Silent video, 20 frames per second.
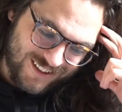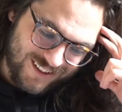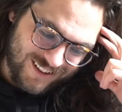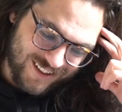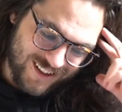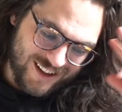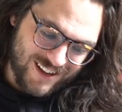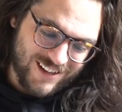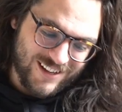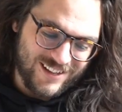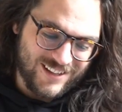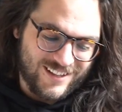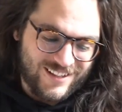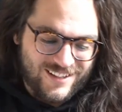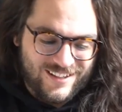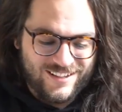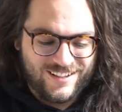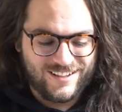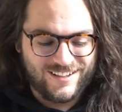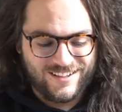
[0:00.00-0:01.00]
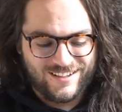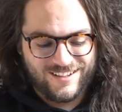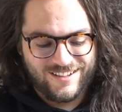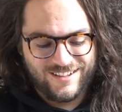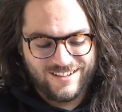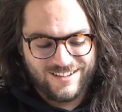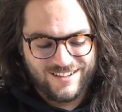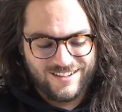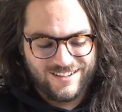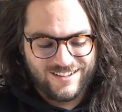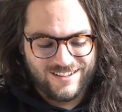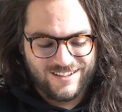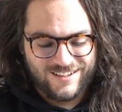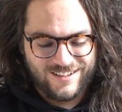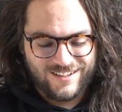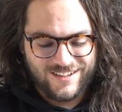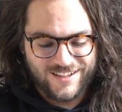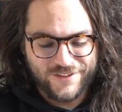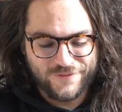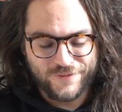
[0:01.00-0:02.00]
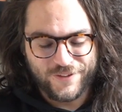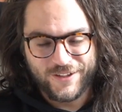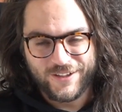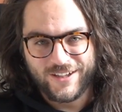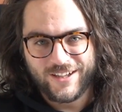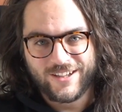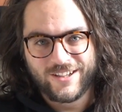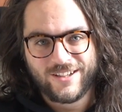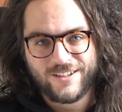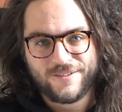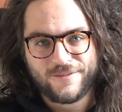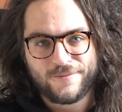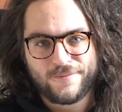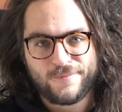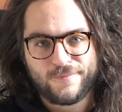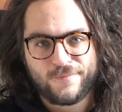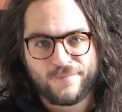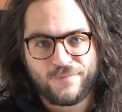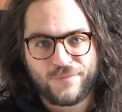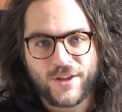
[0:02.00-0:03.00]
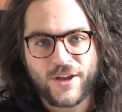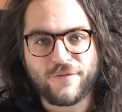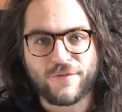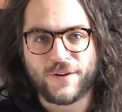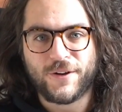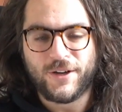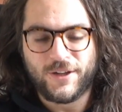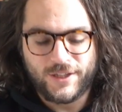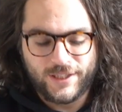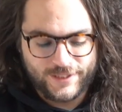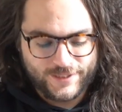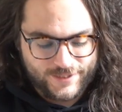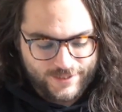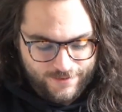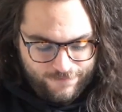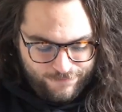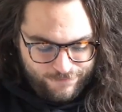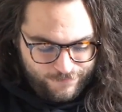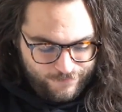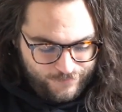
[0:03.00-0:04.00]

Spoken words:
yeah, I'll figure it out. I'll figure it out next time.